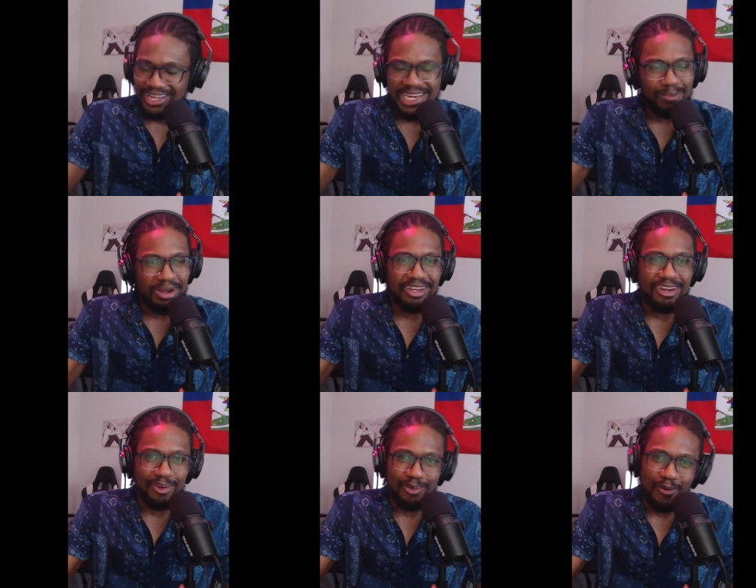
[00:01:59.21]
anybody
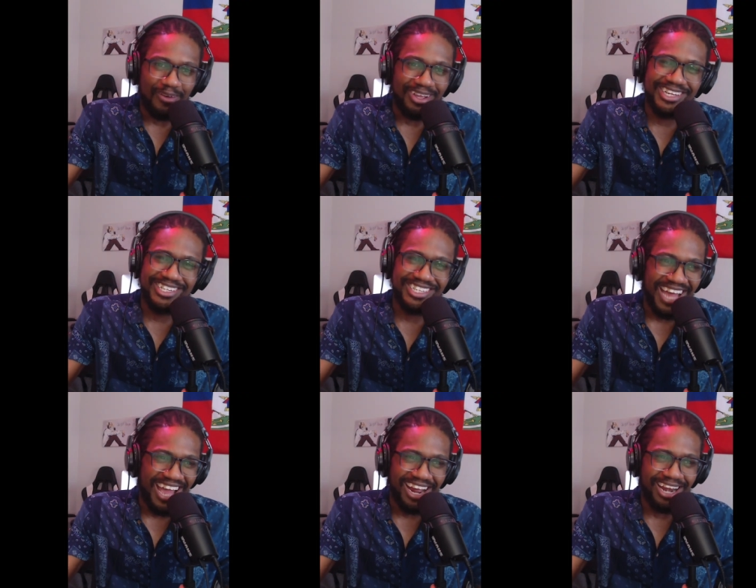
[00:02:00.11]
know
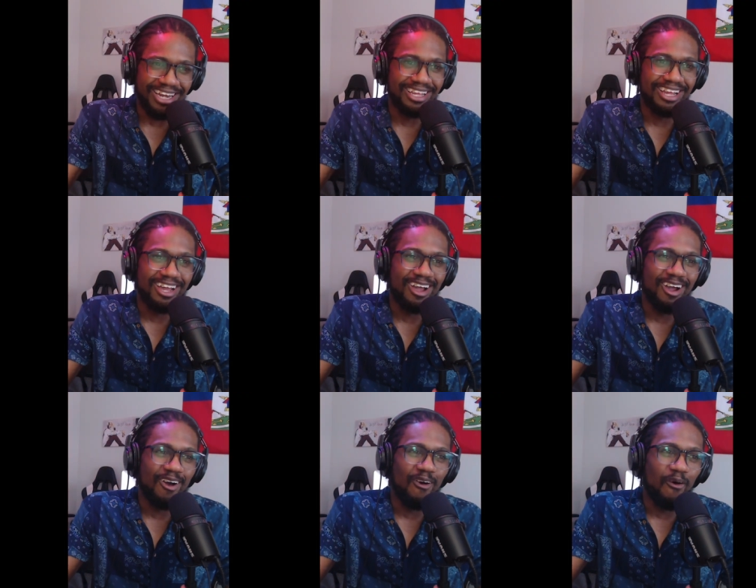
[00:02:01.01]
exactly
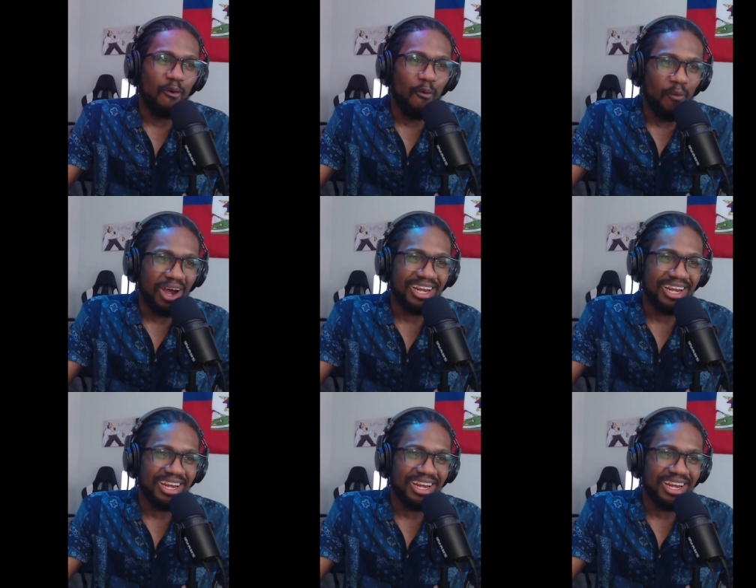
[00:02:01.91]
what